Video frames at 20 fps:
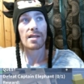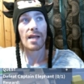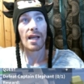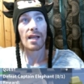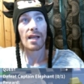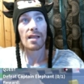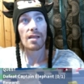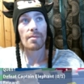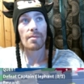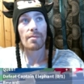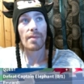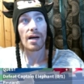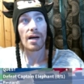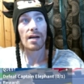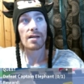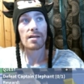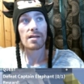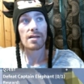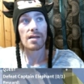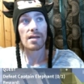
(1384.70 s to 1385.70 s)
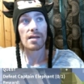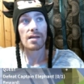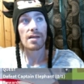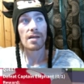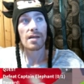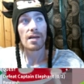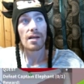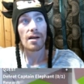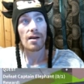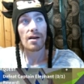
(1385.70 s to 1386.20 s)
and the manga
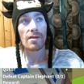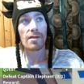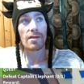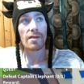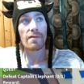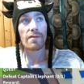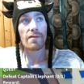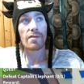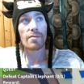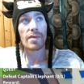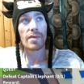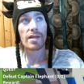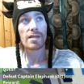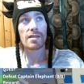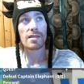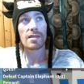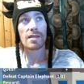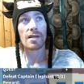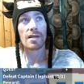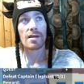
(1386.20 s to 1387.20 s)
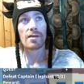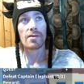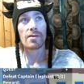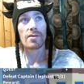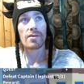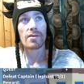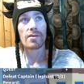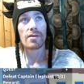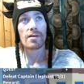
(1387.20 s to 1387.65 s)
only a few months ago.